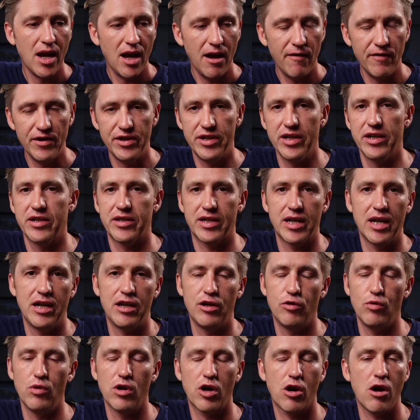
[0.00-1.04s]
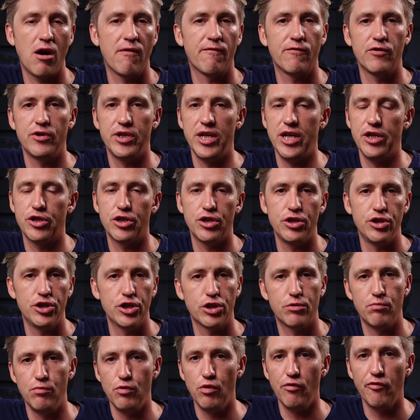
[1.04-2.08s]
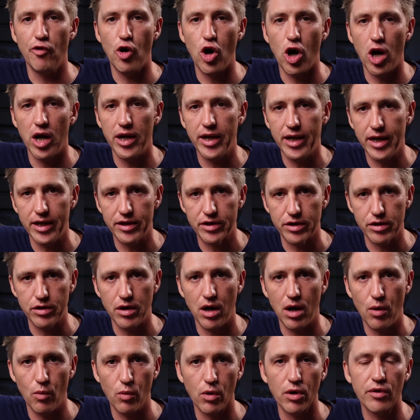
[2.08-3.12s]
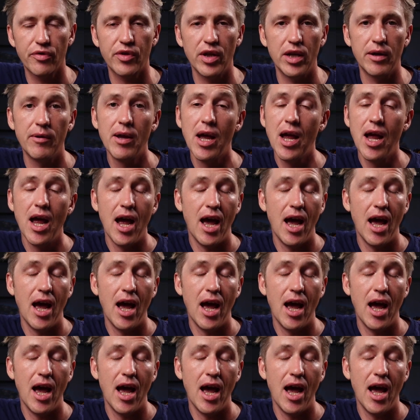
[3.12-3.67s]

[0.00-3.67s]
If it does get into a confrontation, just move on. It's not worth it.